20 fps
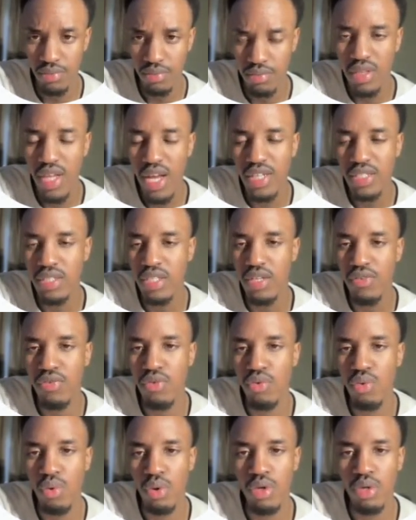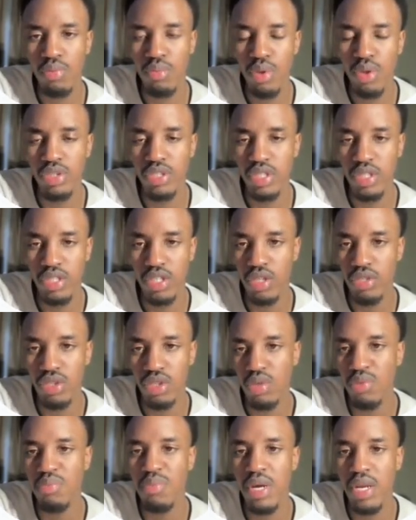That's if you want to push it, because
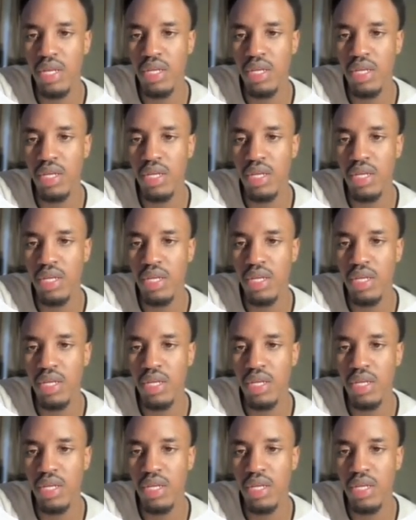some